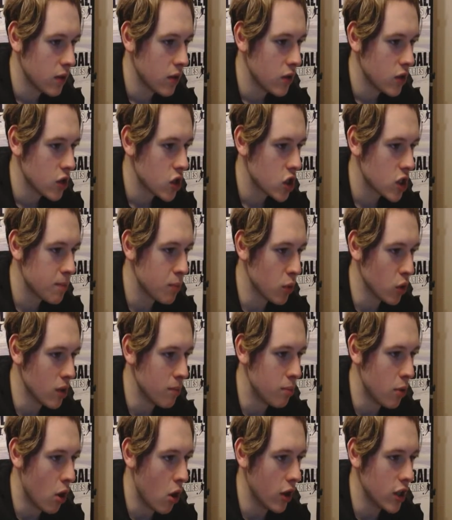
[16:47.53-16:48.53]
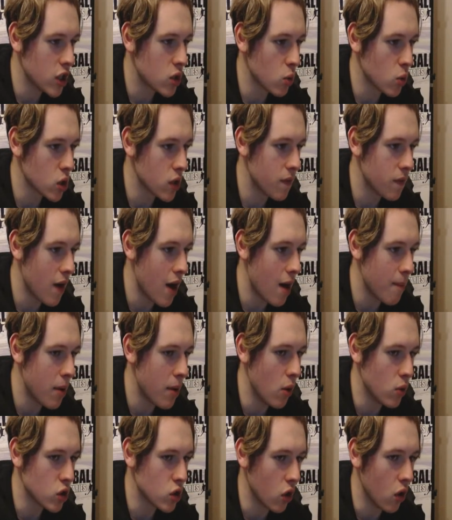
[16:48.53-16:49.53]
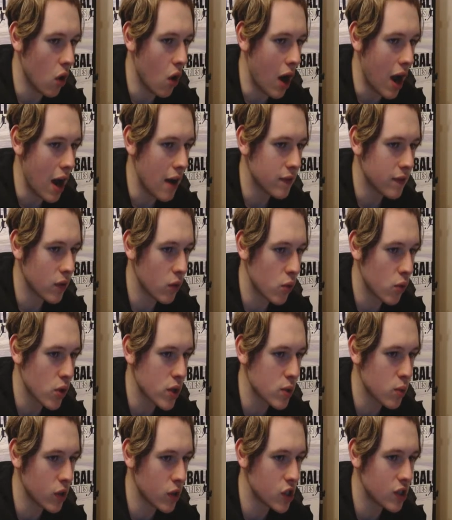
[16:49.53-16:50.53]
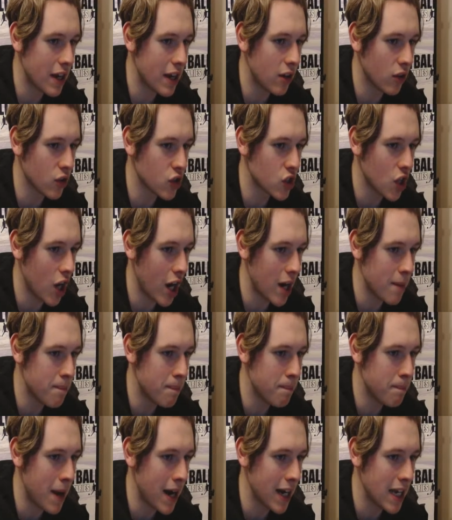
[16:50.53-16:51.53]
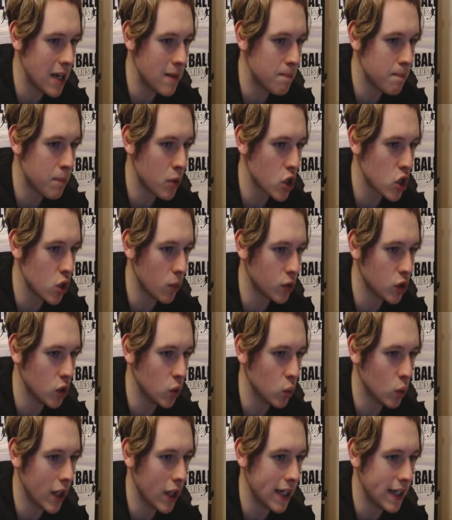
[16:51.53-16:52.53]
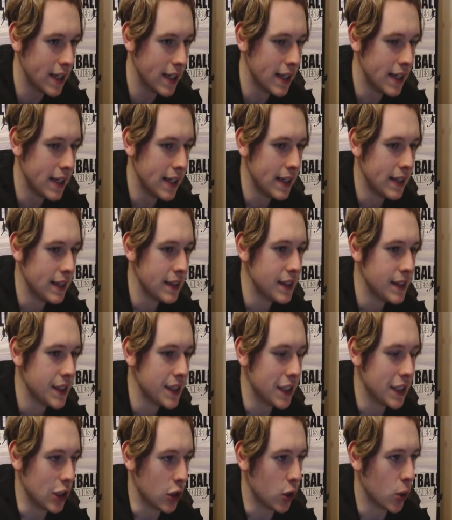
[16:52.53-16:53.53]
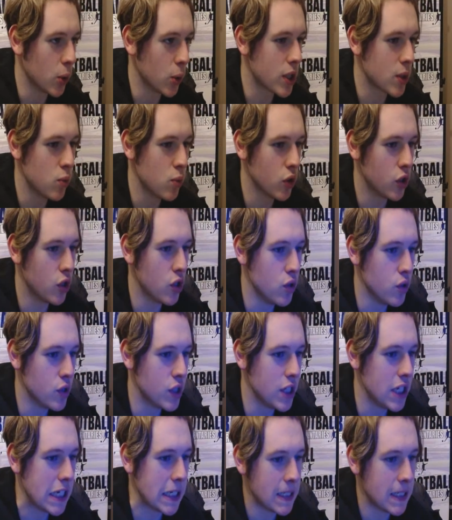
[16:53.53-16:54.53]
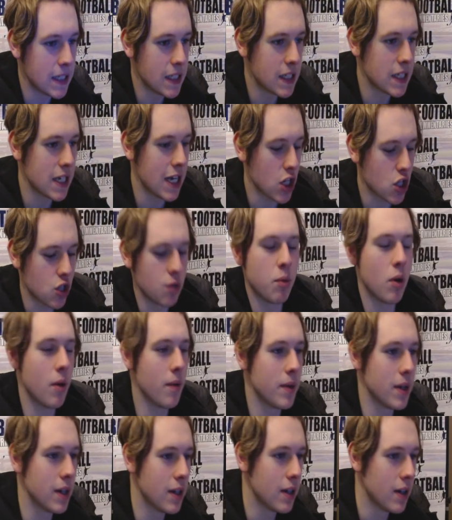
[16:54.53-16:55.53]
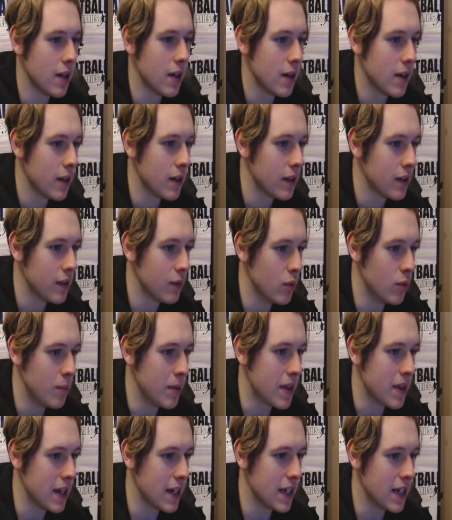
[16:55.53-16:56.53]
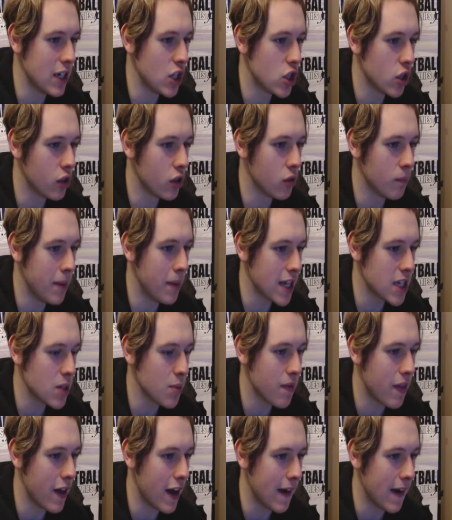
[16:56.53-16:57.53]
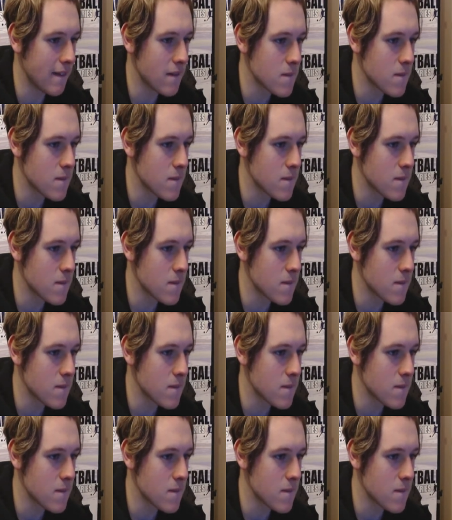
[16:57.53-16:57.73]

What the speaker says: Spun the ball in towards the far post on the left. Chris Wood has stayed on side by pushing up too late. Chris Wood, the New Zealand international, probably will be thinking he should have done better with that.